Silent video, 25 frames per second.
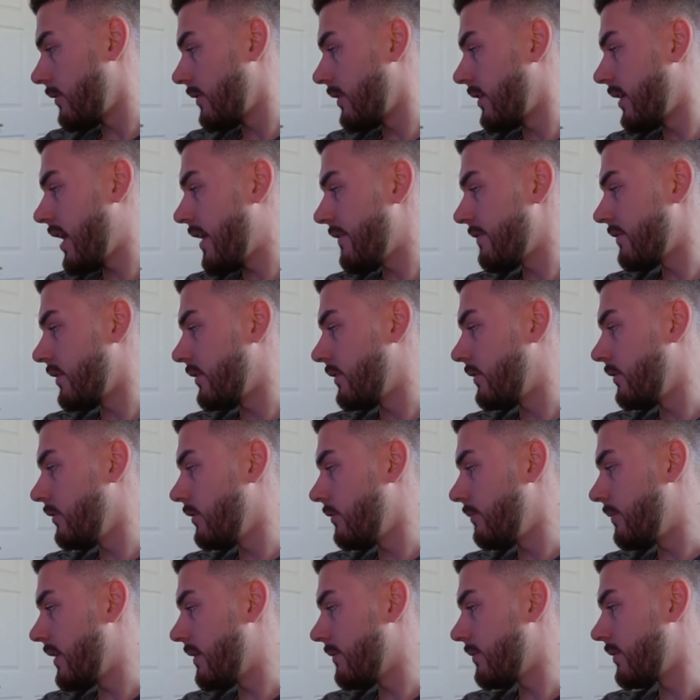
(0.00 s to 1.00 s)
that you have to do to
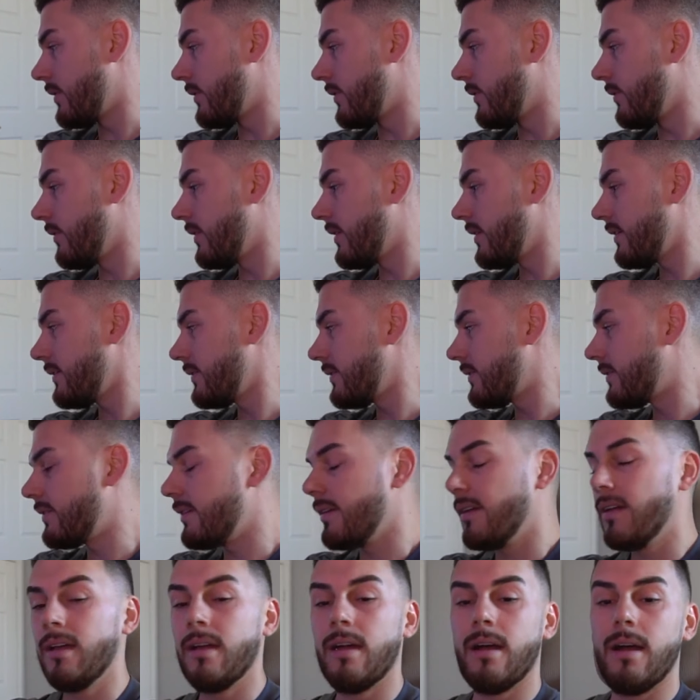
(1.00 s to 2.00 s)
be able to do this
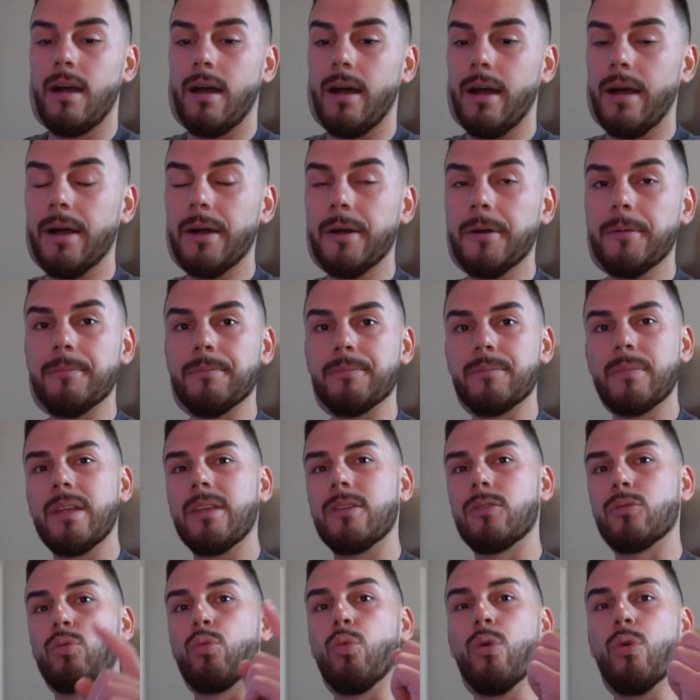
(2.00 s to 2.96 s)
is